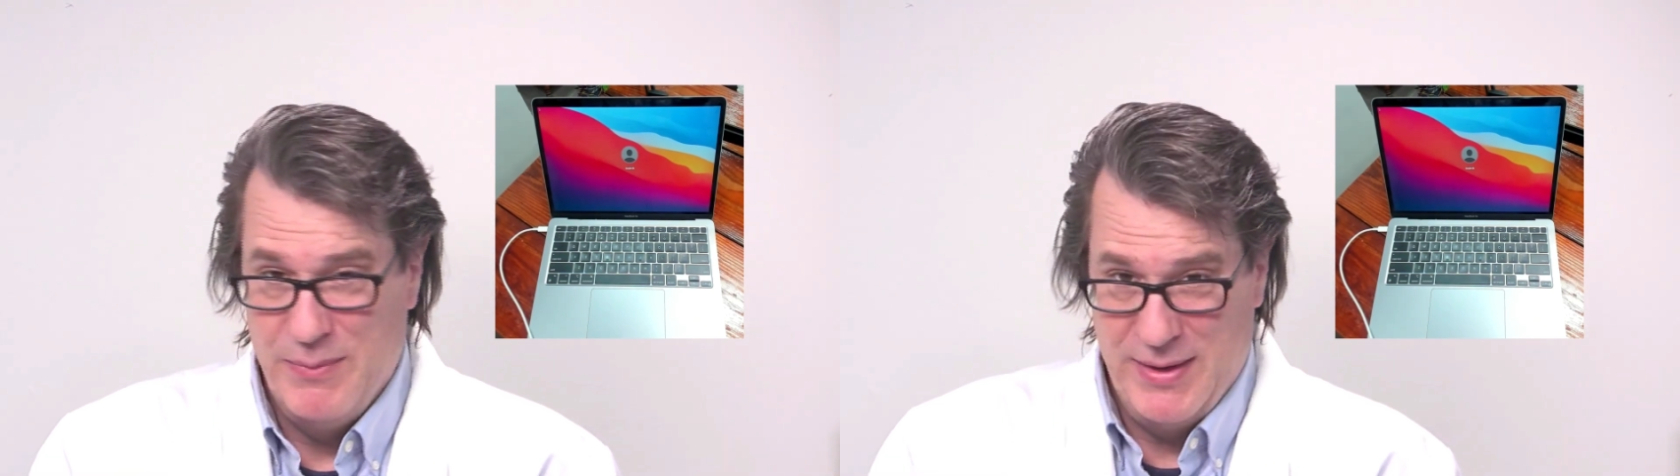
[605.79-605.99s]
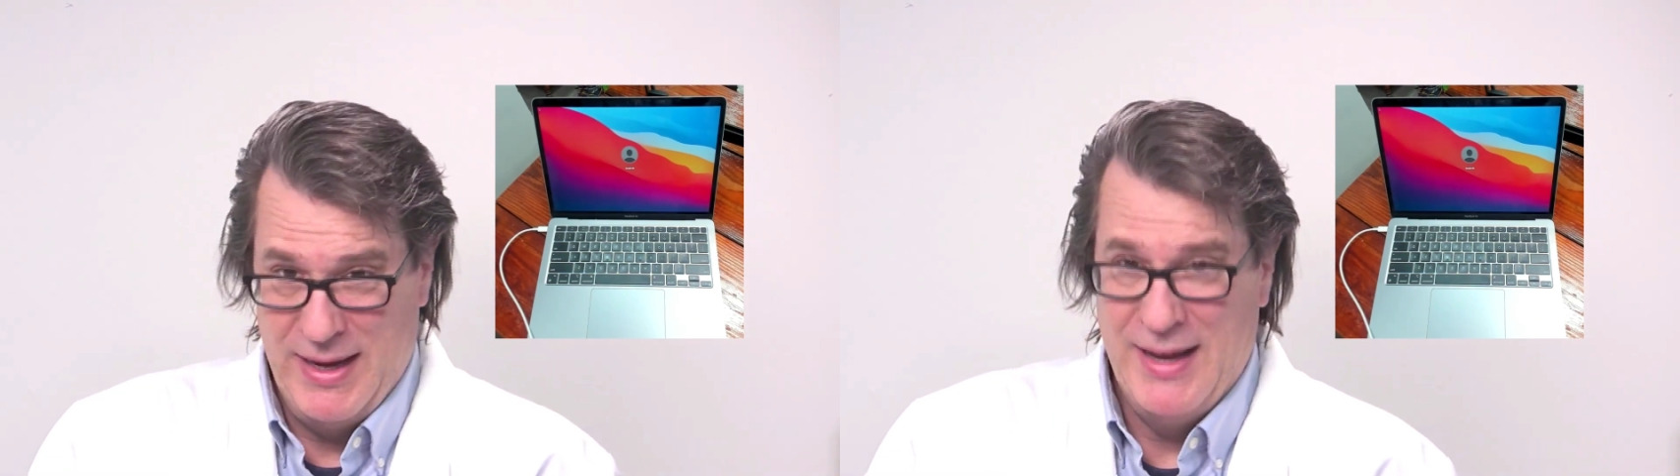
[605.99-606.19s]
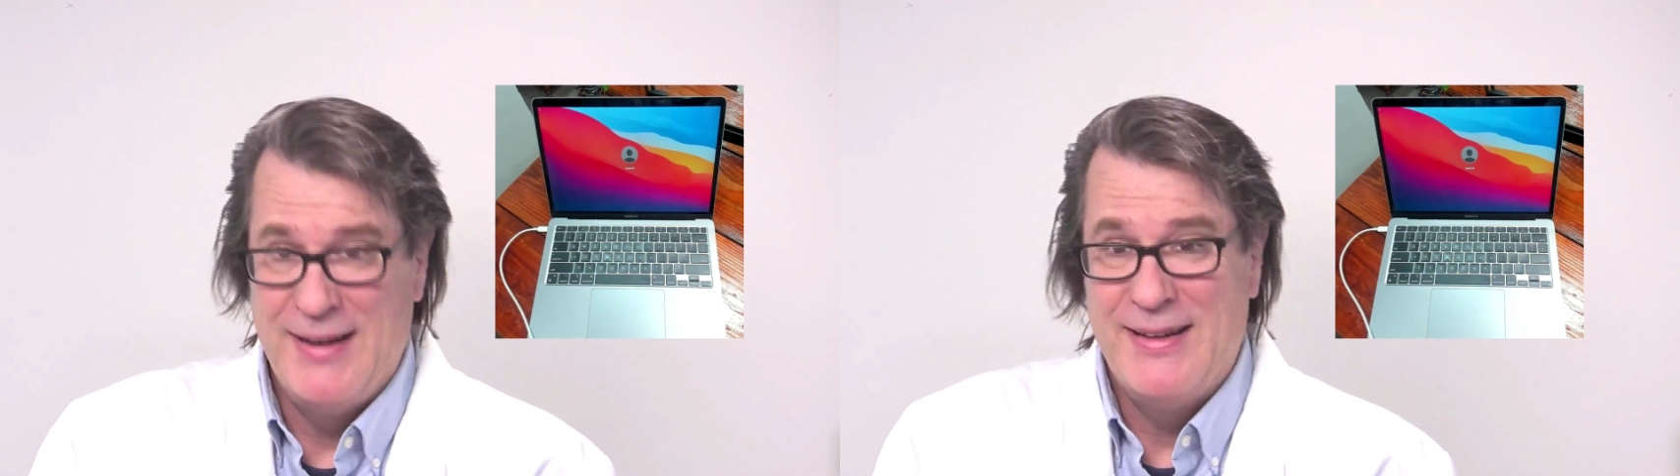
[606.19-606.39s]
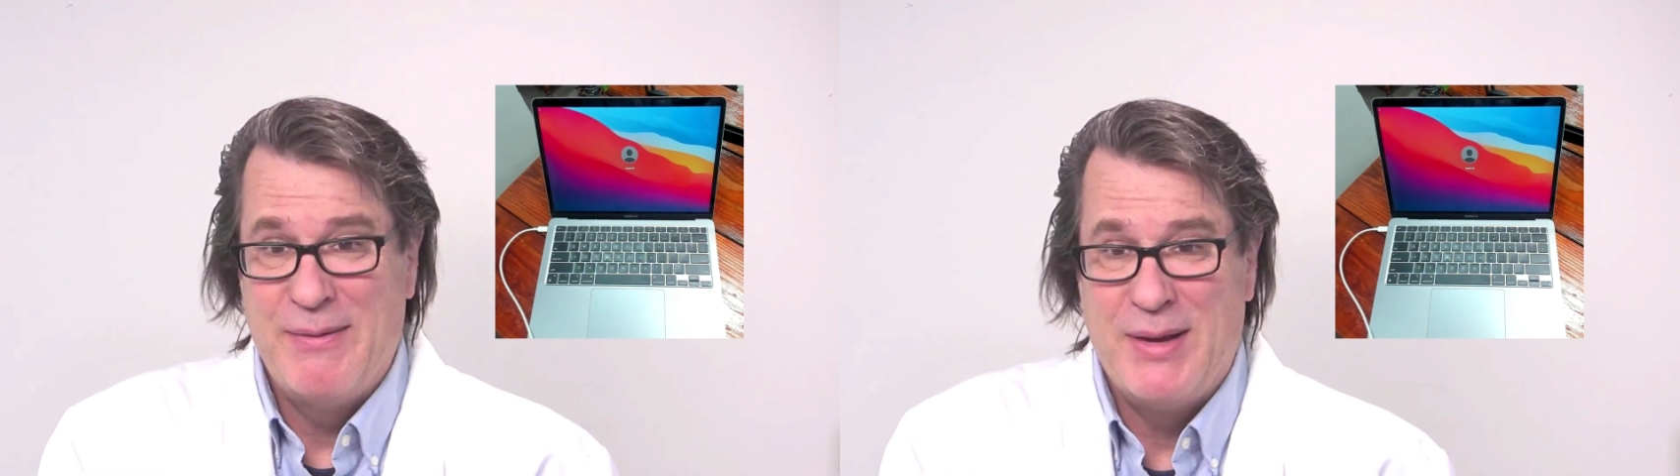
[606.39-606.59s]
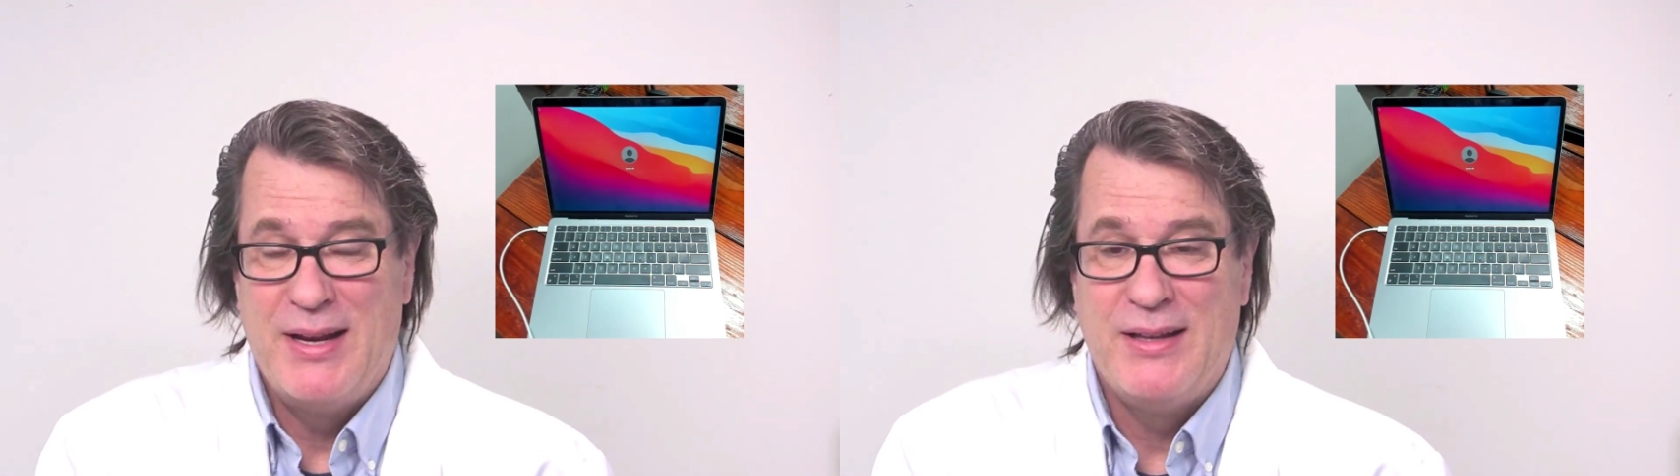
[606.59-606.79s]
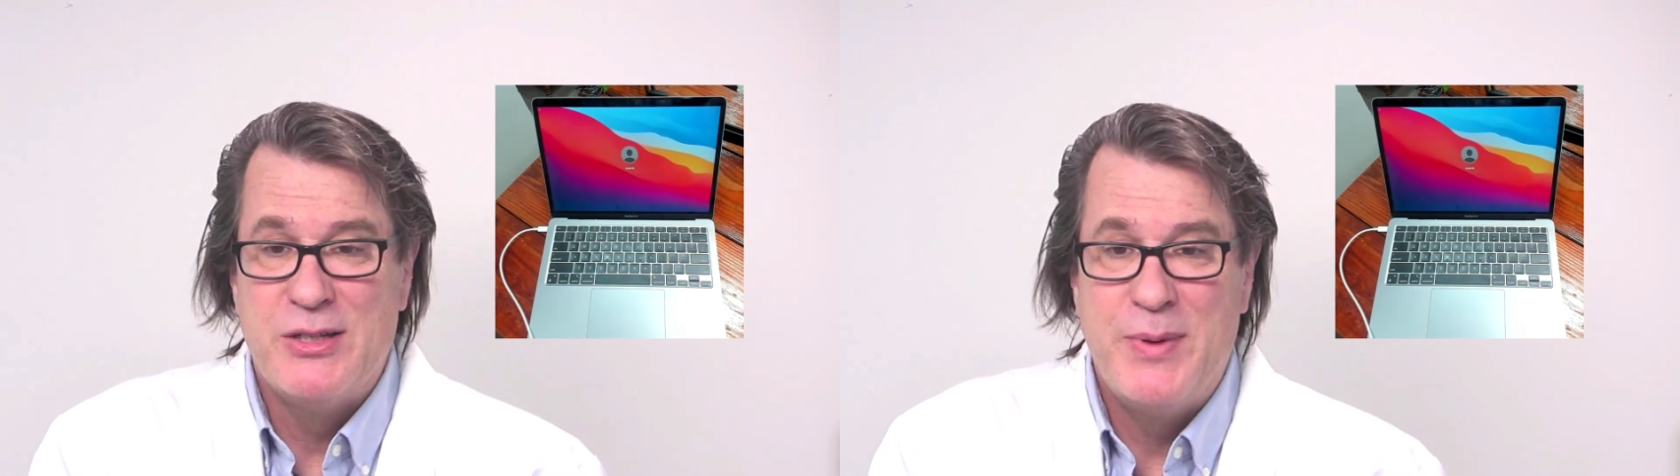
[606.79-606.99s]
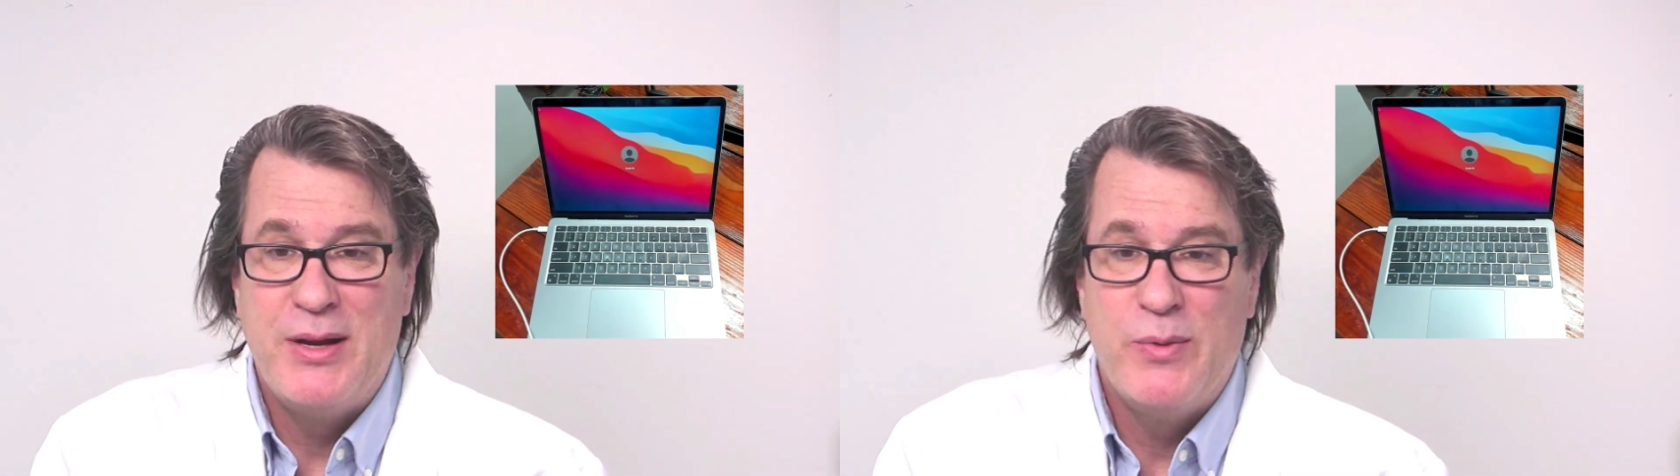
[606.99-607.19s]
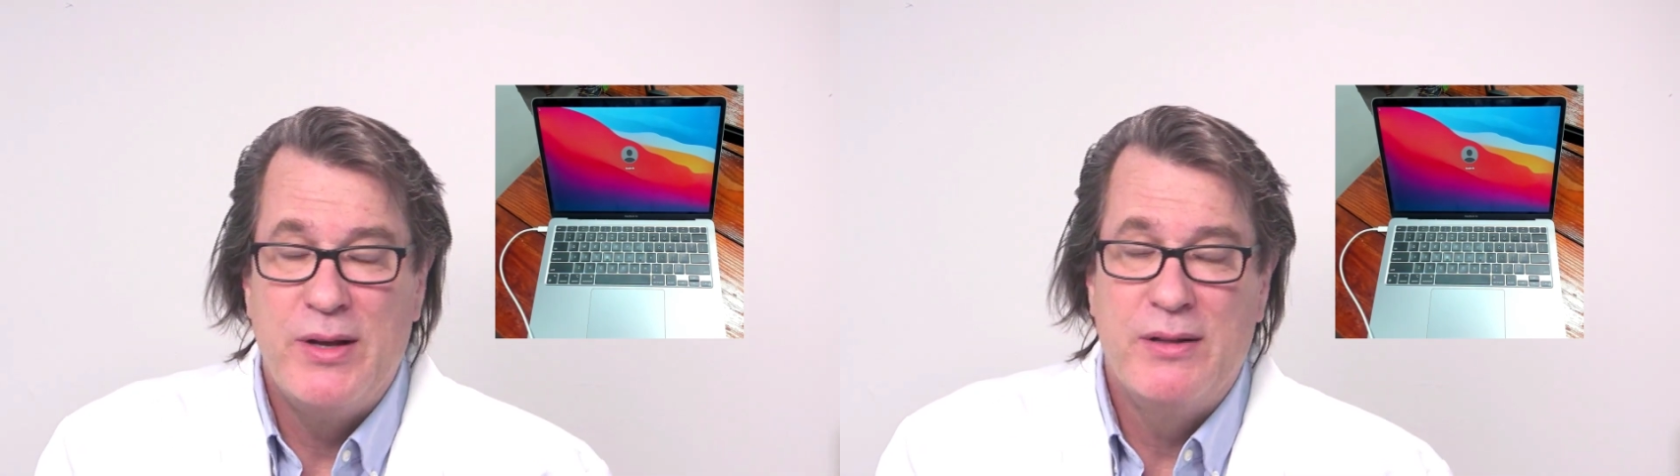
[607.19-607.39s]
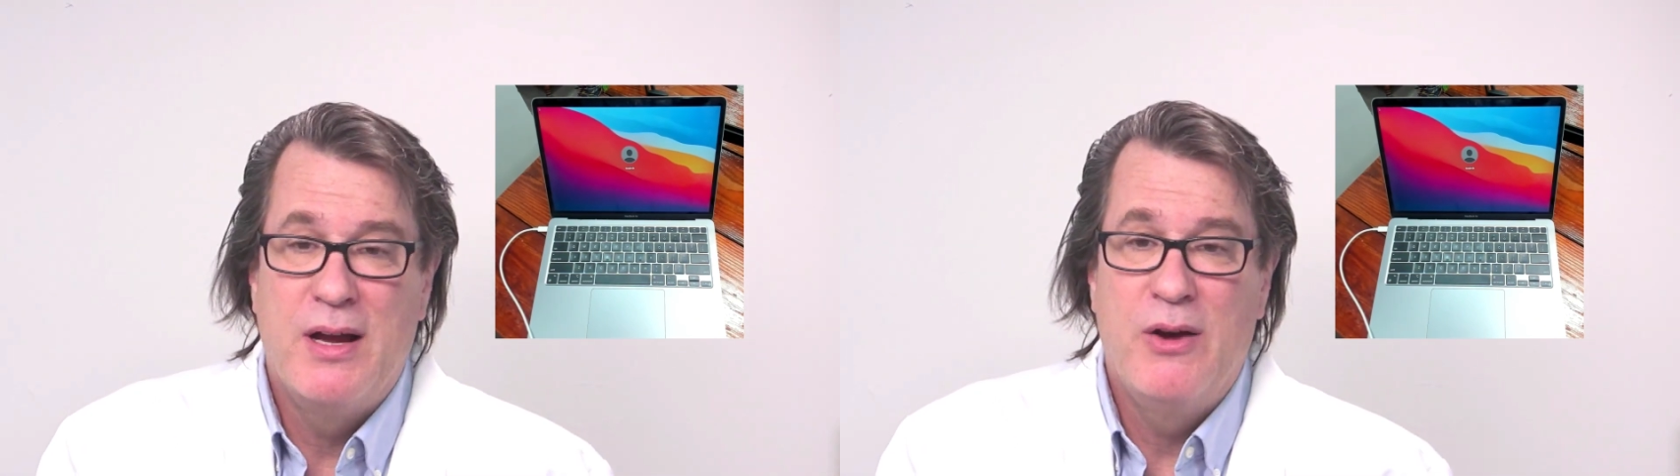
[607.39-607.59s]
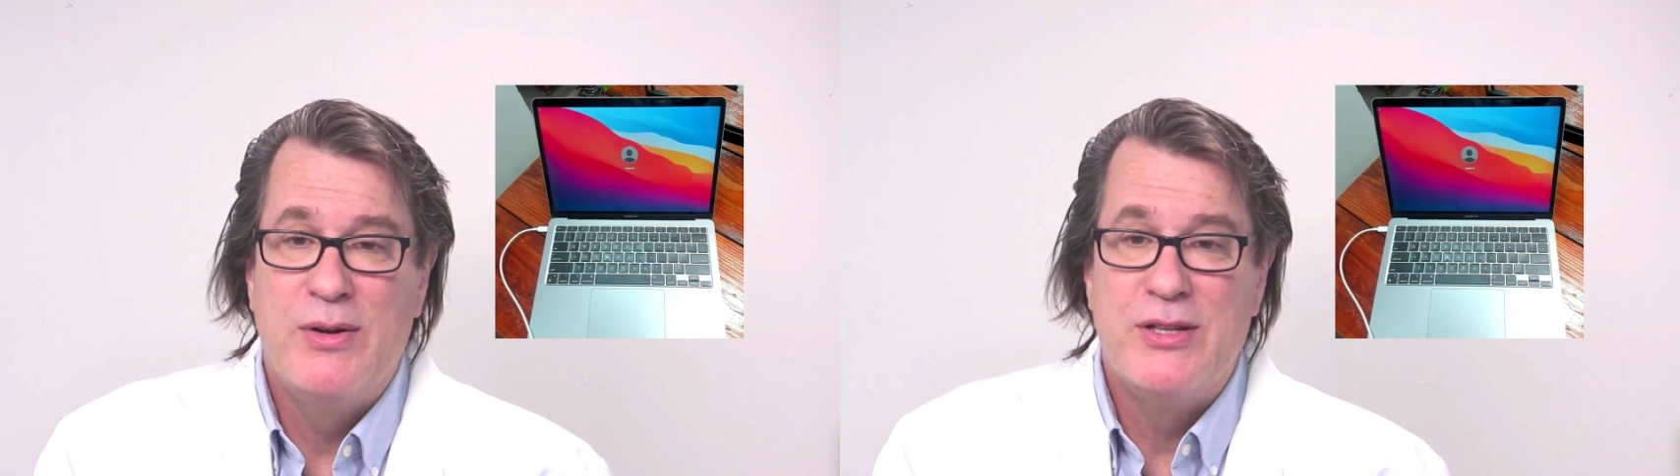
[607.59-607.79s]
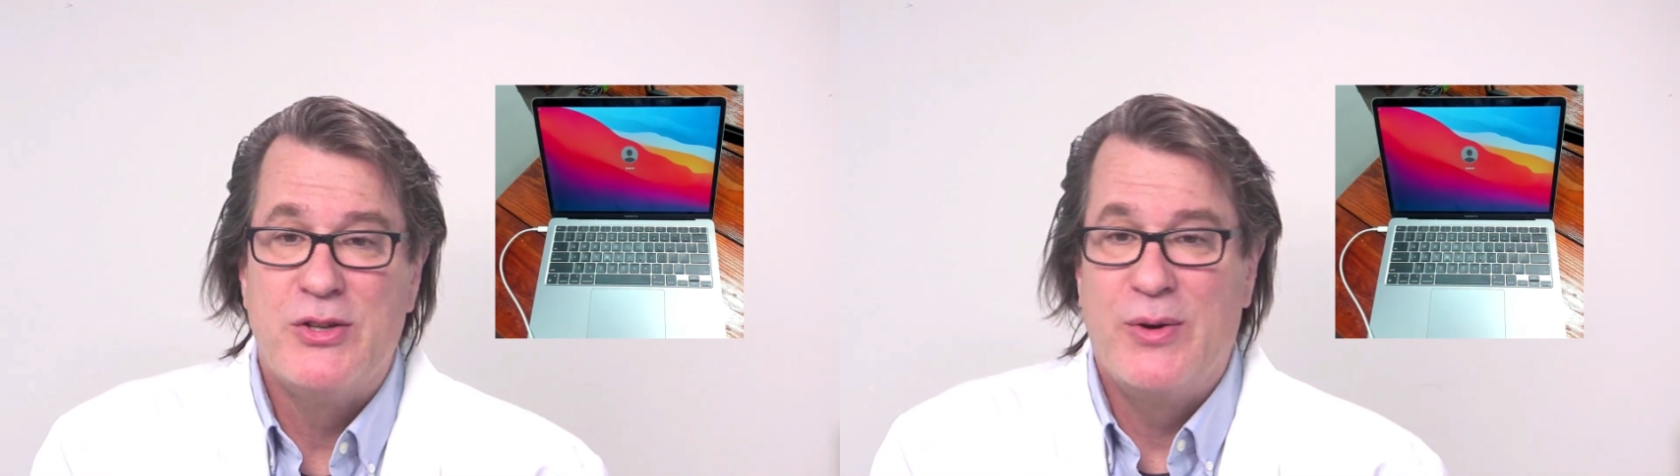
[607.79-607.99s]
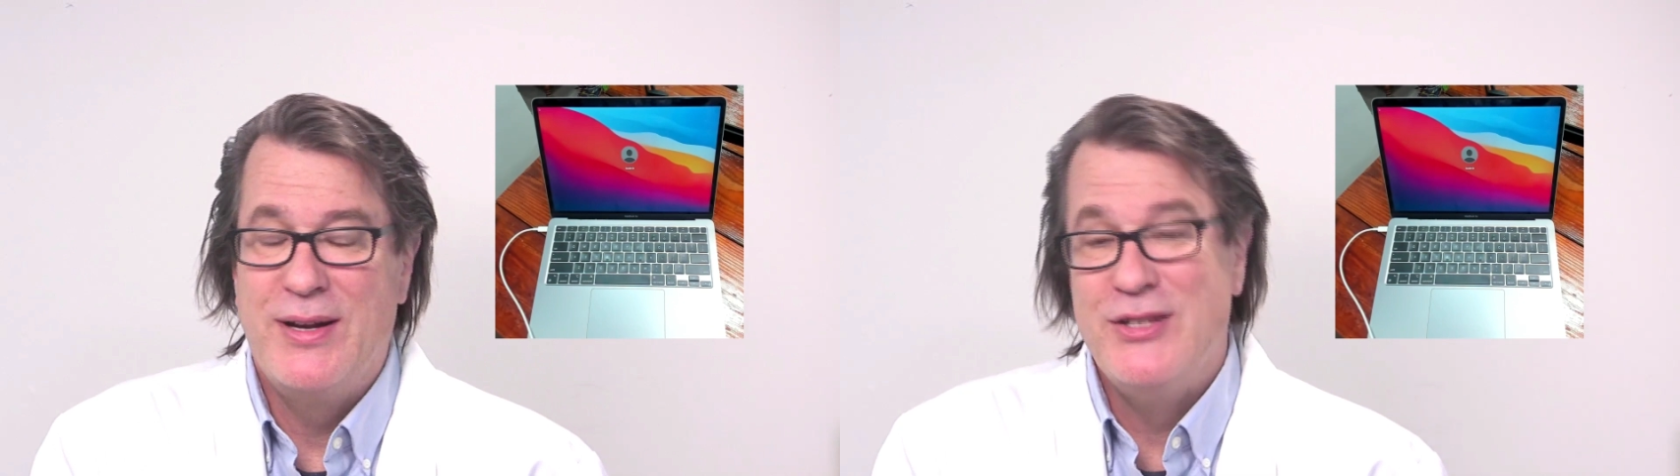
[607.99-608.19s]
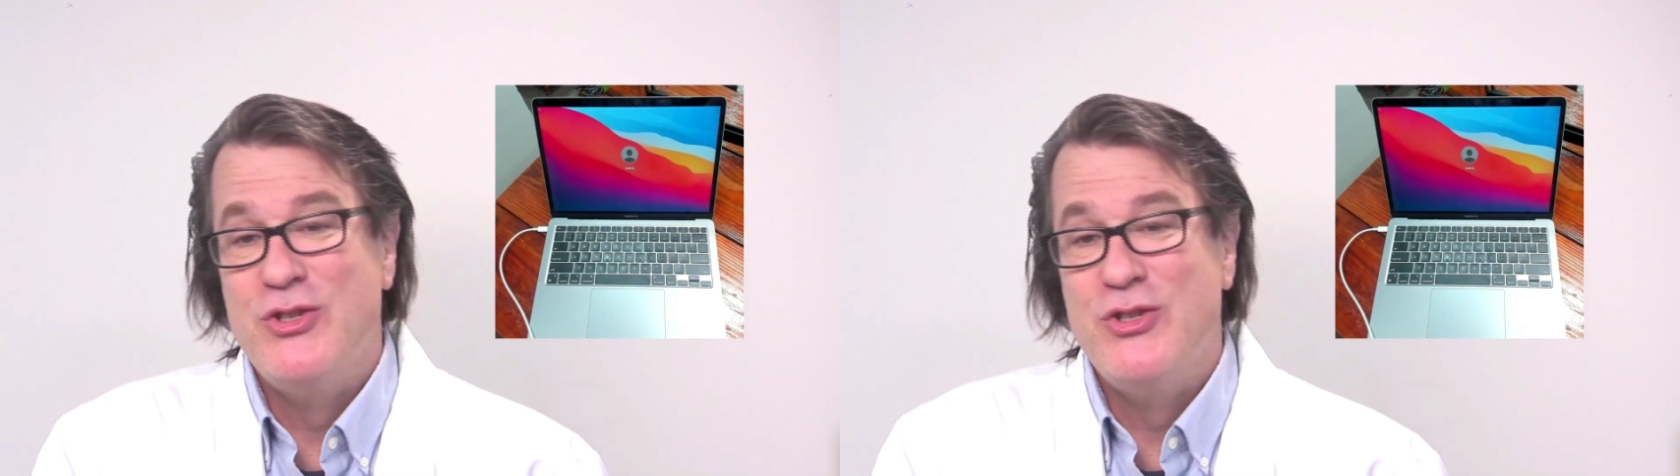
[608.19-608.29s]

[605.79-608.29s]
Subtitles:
And I'm getting the spinning wheel now, and so it